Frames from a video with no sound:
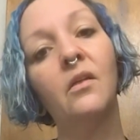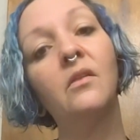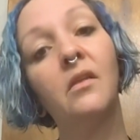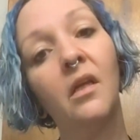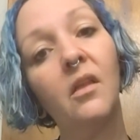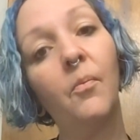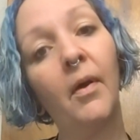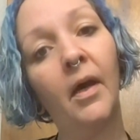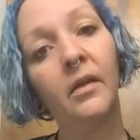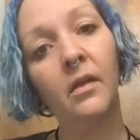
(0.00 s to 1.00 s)
Take the
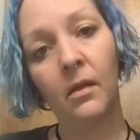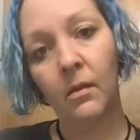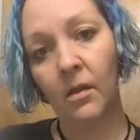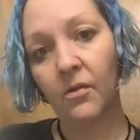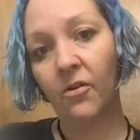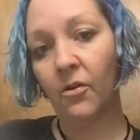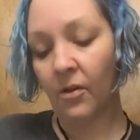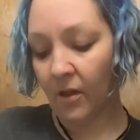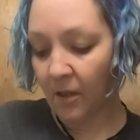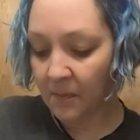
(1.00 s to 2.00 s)
packet and turn
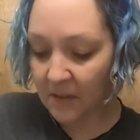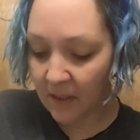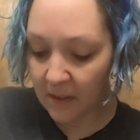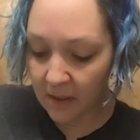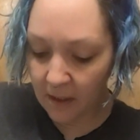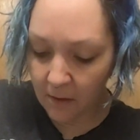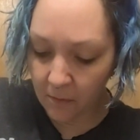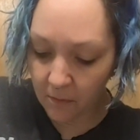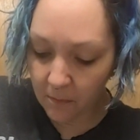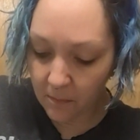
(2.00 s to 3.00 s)
it upside down.